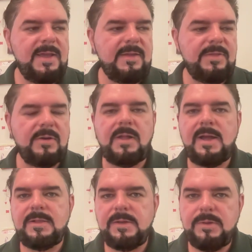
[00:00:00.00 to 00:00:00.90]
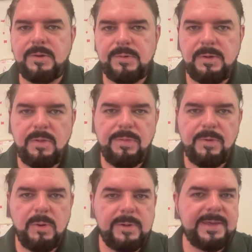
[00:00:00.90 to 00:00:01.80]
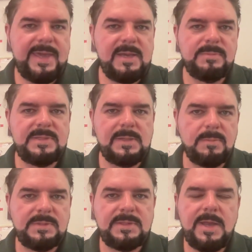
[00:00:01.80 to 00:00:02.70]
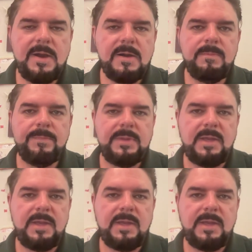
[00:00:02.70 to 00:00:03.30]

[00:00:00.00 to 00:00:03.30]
and they're likely they're going to throw in Cam Sims there